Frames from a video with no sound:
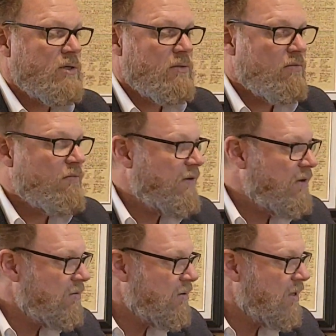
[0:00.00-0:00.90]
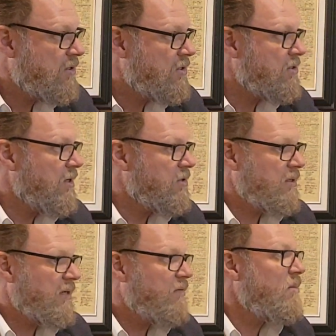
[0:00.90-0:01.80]
through federal
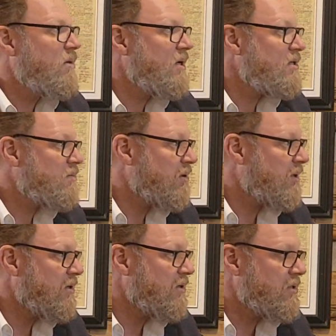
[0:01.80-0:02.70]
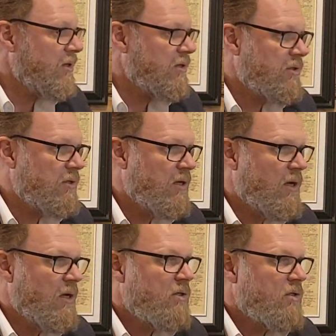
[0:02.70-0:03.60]
legislation, even municipal legislation
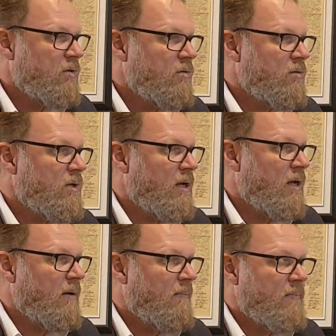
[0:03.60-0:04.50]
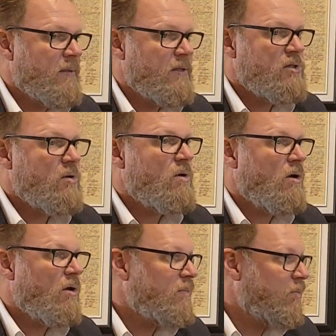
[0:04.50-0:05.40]
to
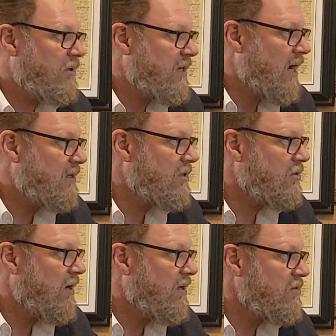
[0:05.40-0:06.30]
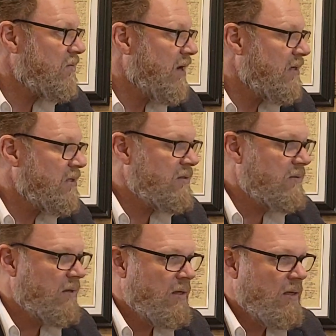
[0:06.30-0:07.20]
so-called protect trans rights.
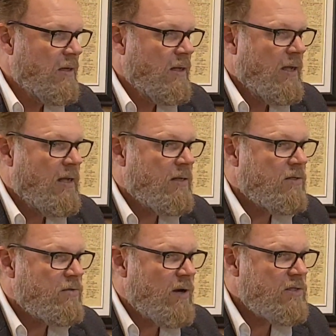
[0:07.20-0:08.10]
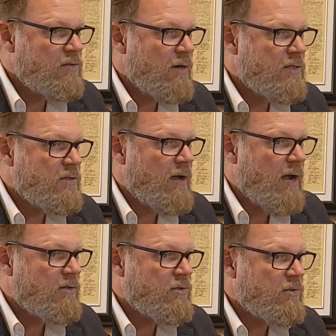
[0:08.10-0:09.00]
And trans rights are
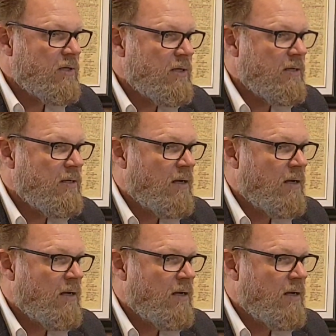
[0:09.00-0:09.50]
actually